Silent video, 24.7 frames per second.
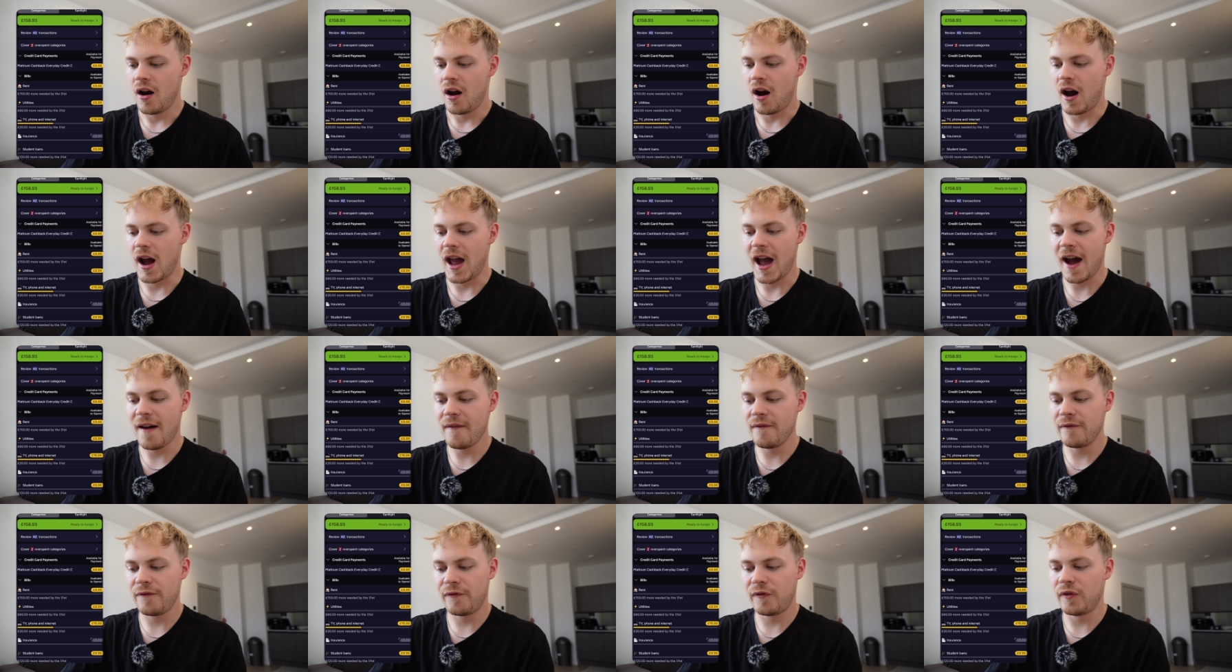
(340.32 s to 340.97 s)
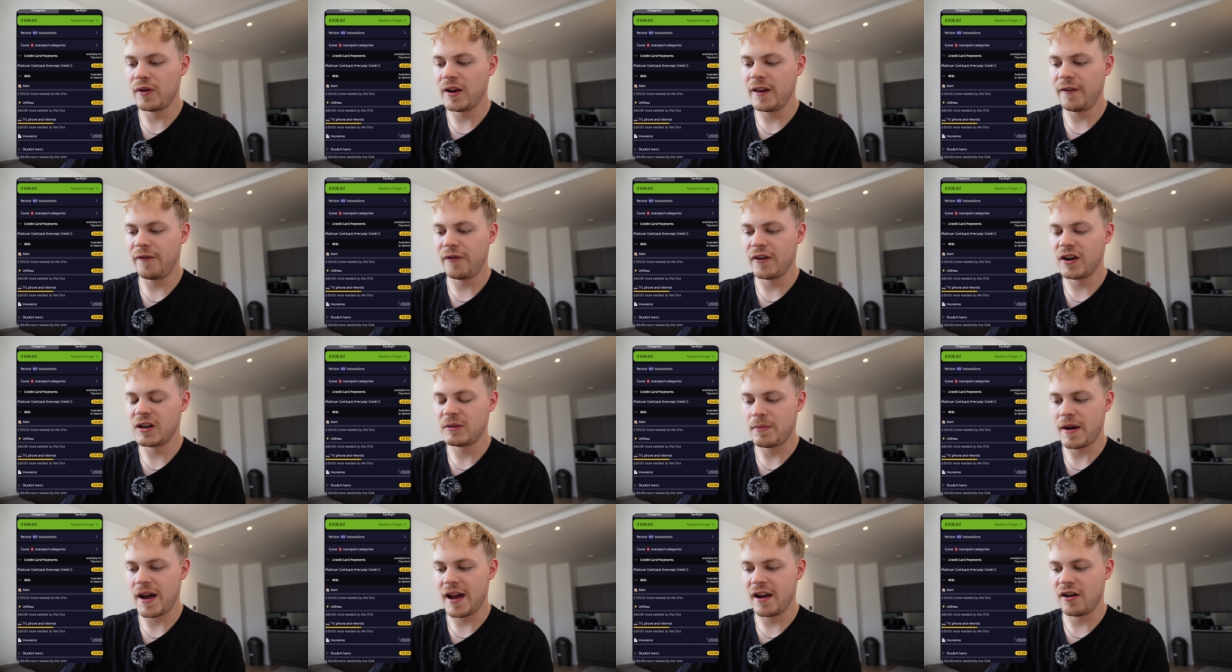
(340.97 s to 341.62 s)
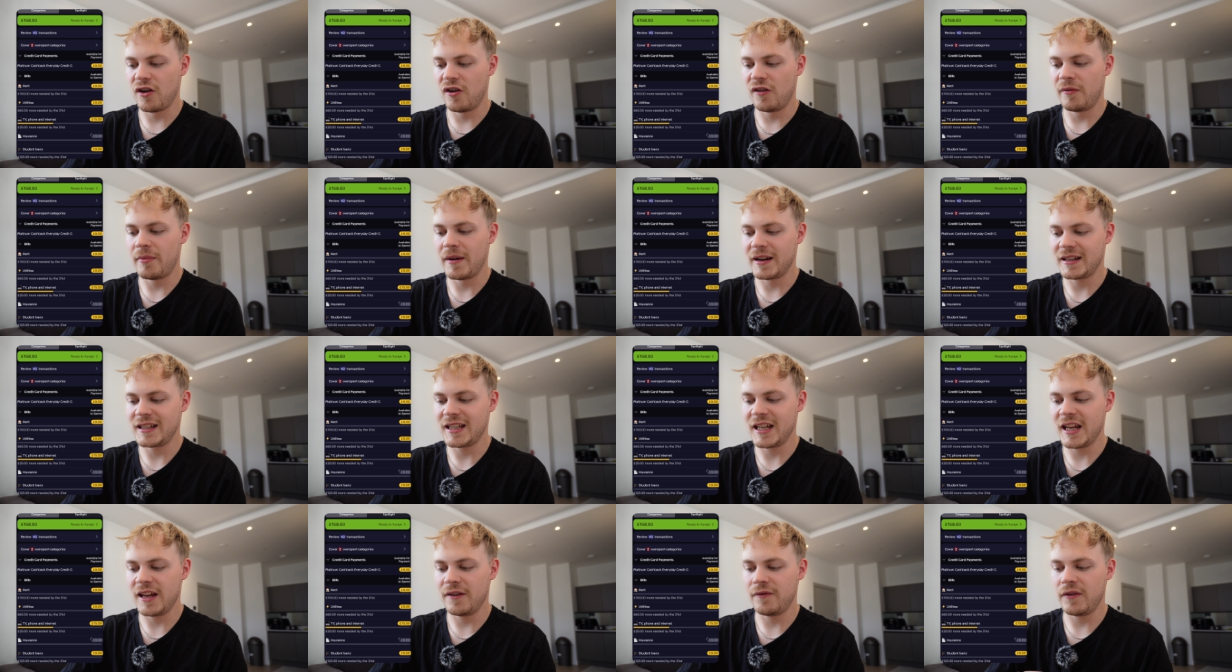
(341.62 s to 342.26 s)
I haven't fully finished paying off my
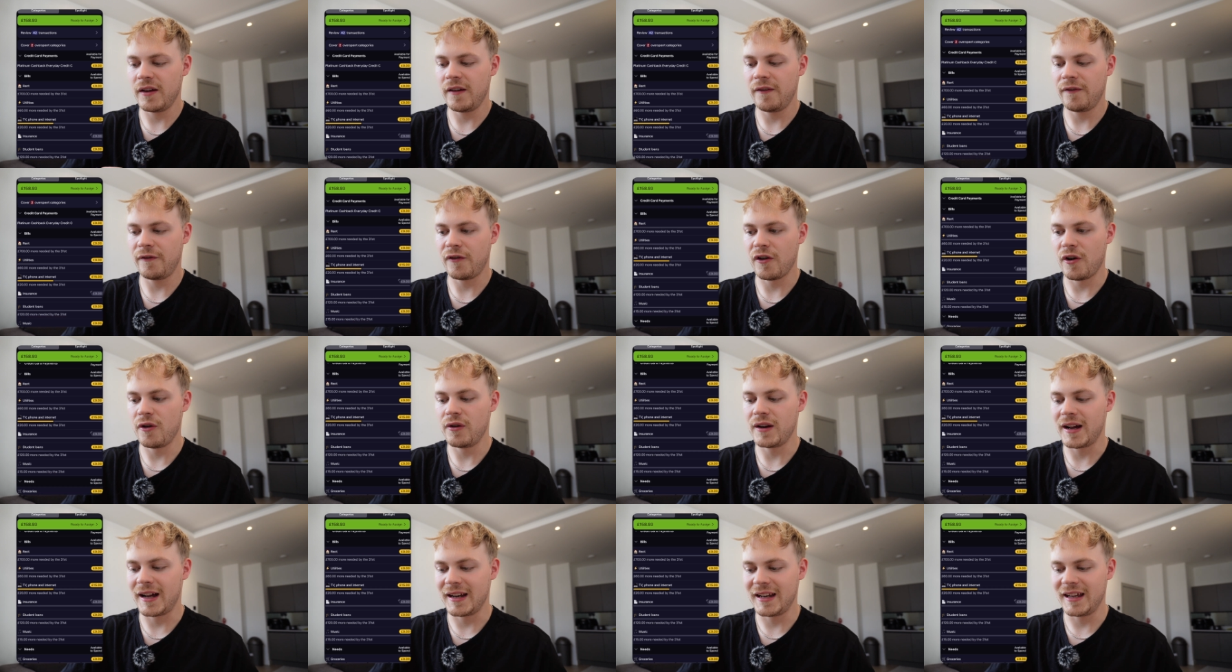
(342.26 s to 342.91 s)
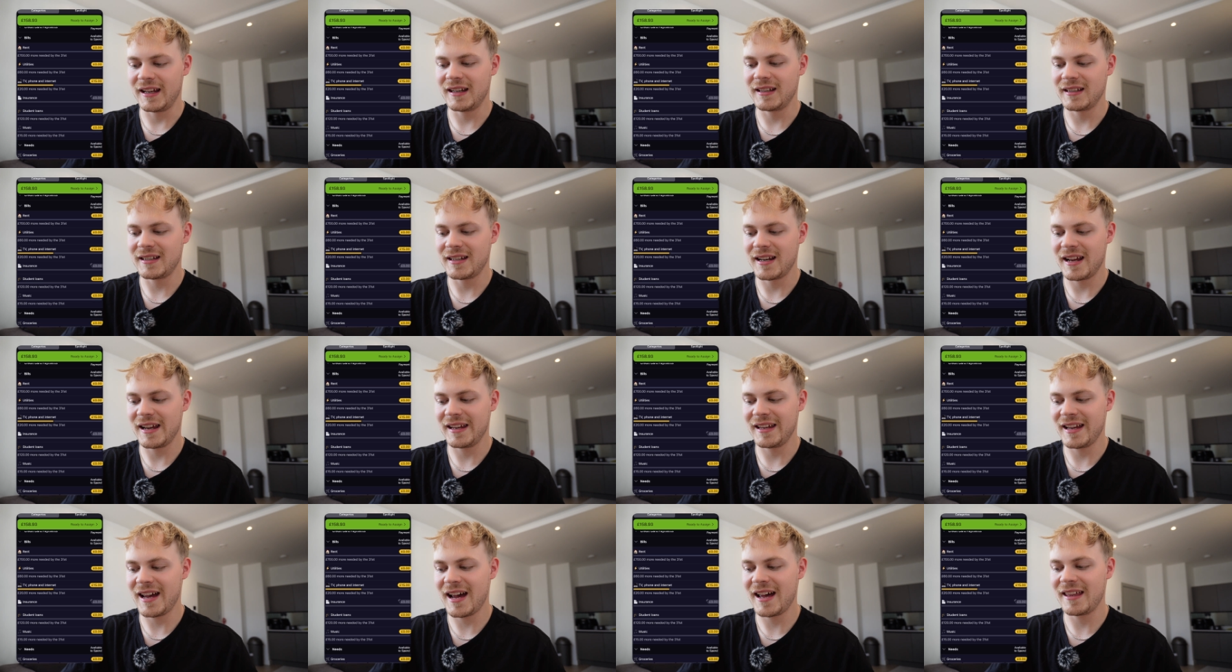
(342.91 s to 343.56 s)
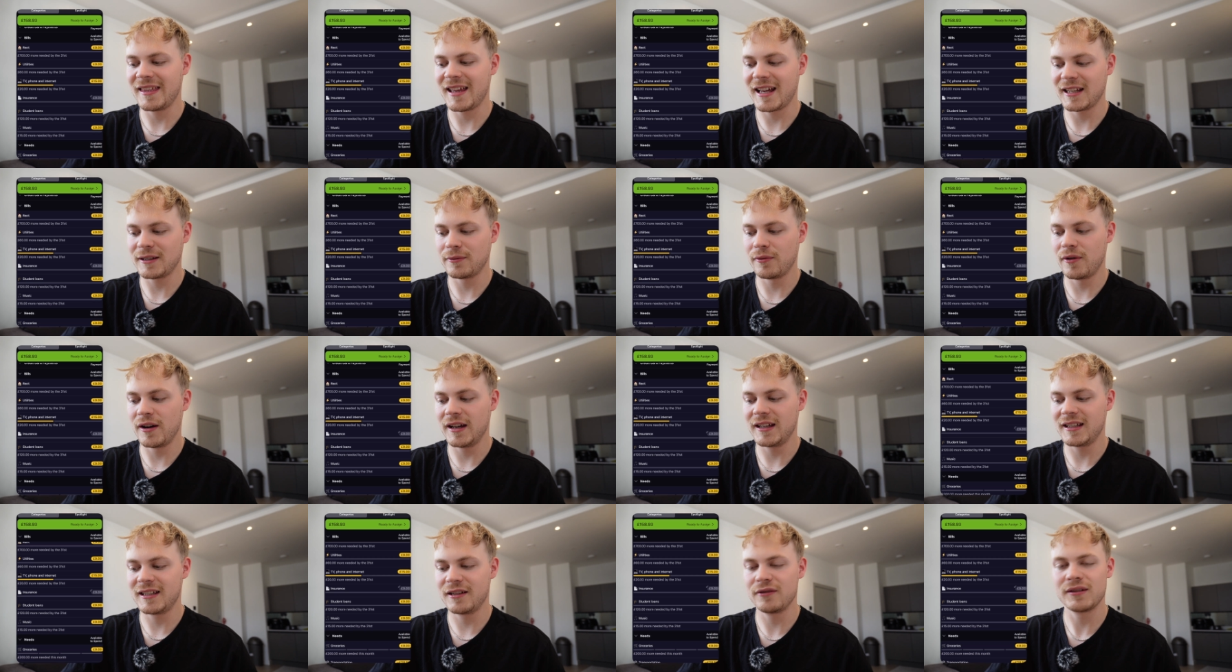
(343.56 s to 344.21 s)
TV, phone and internet yet. That's
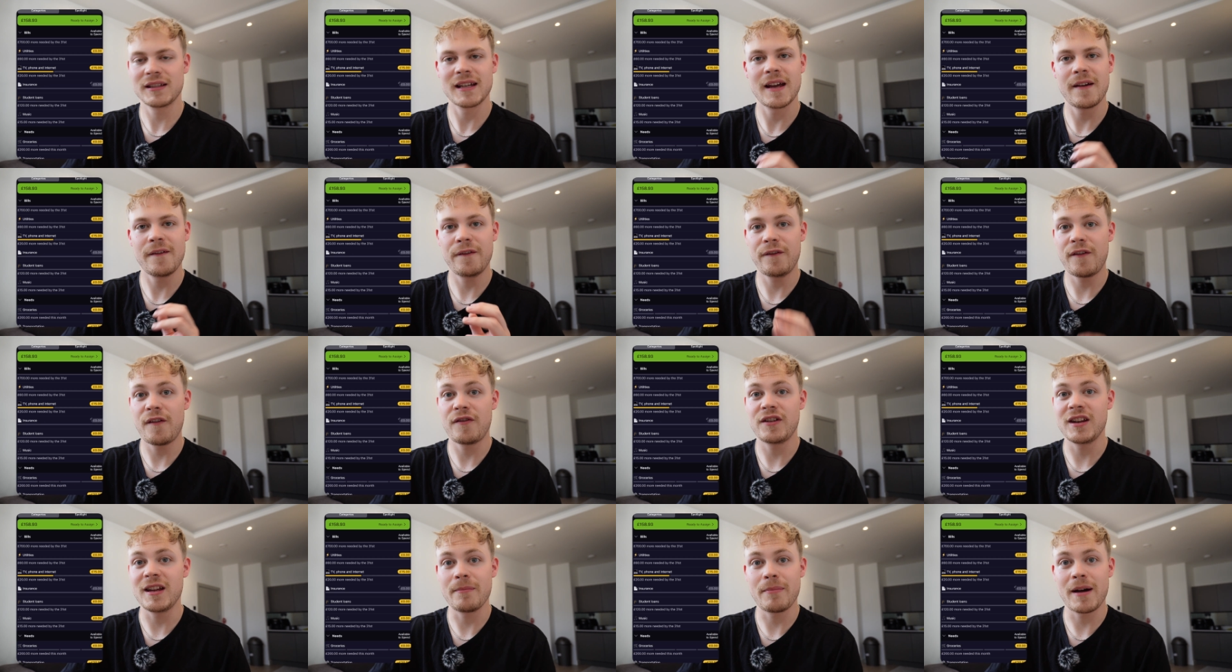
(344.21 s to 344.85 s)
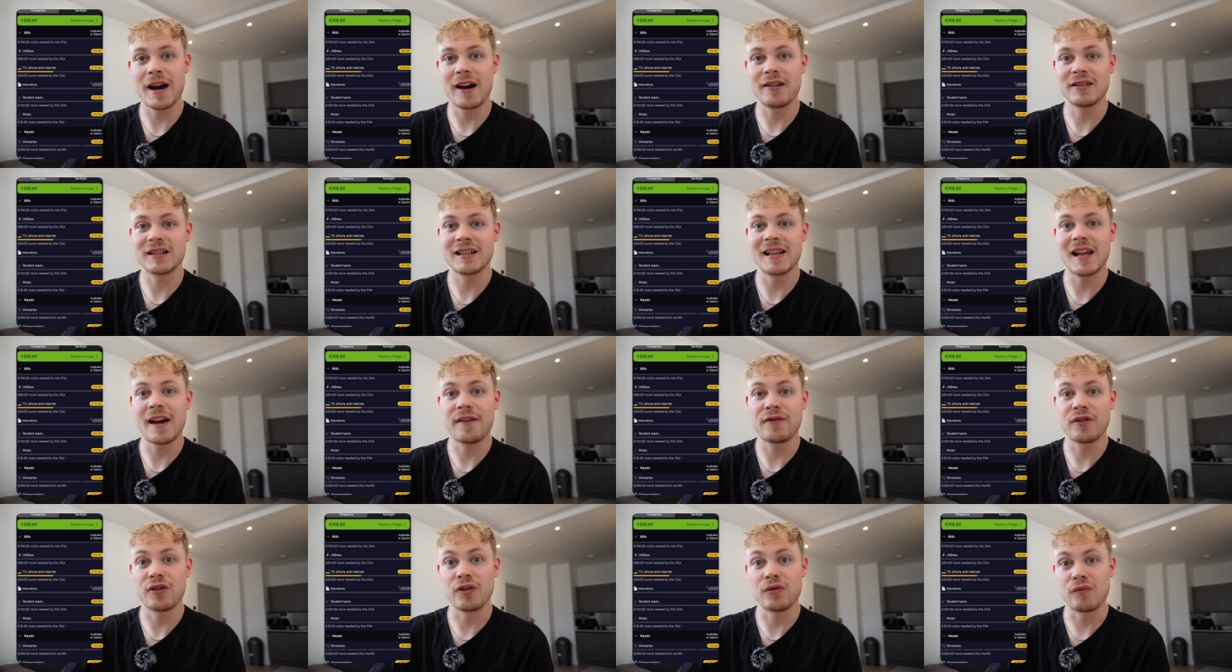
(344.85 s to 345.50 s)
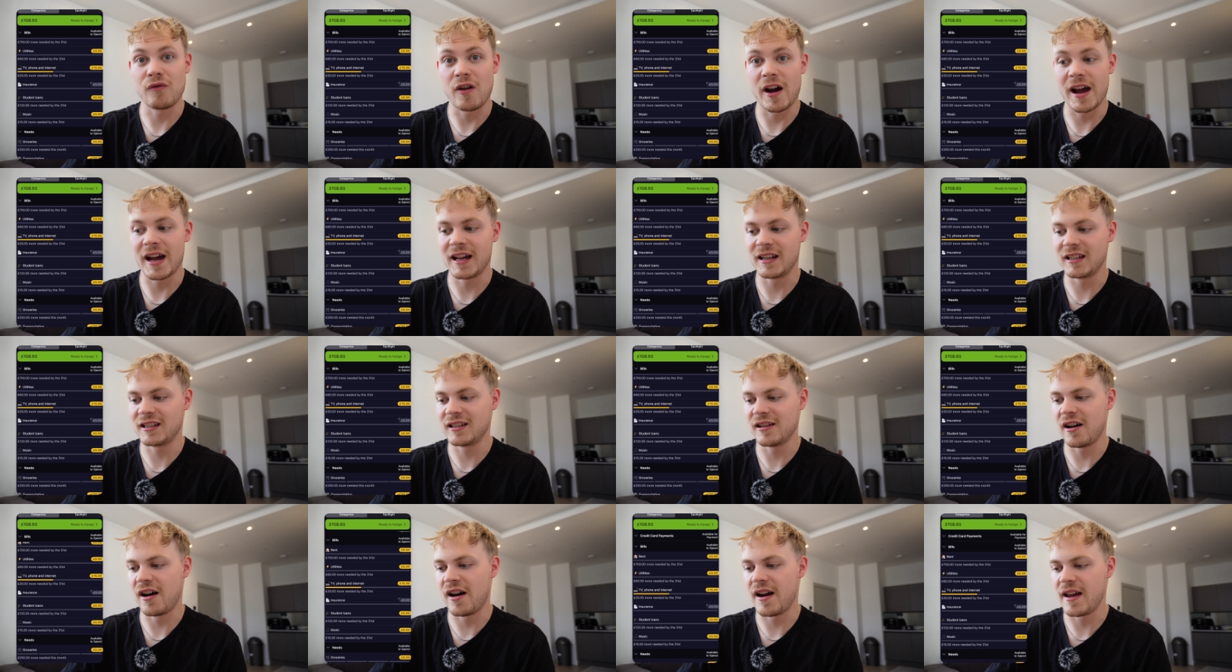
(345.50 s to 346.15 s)
why it's still saying £15 left on the right
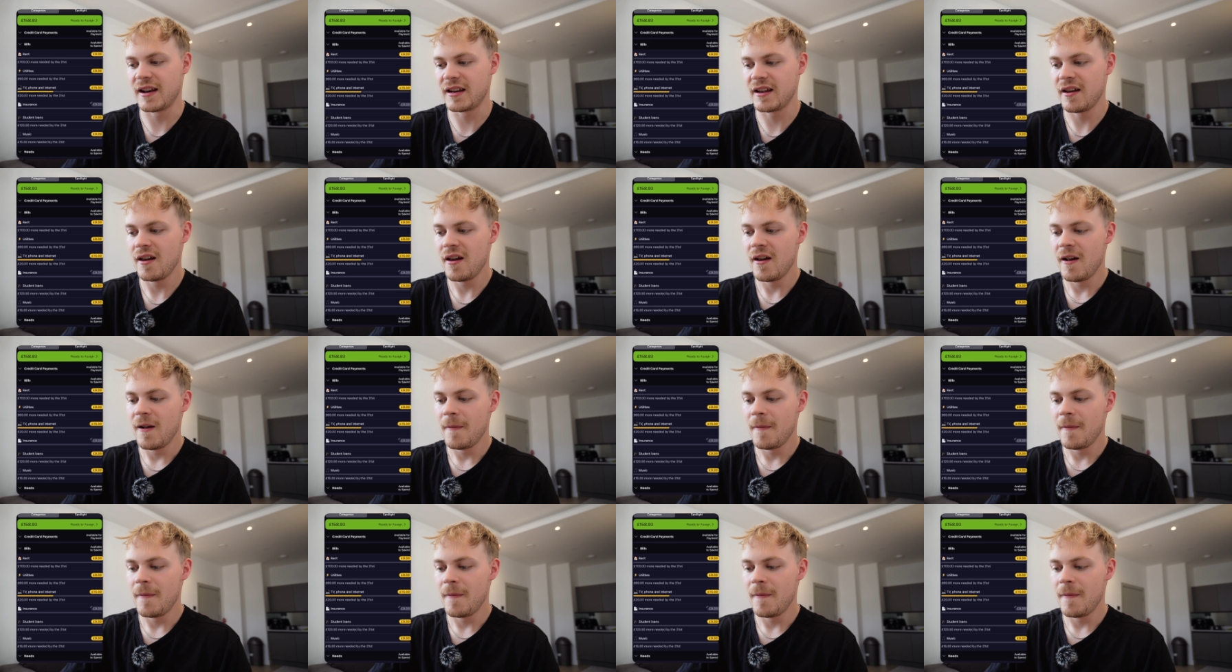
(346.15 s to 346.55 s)
hand side.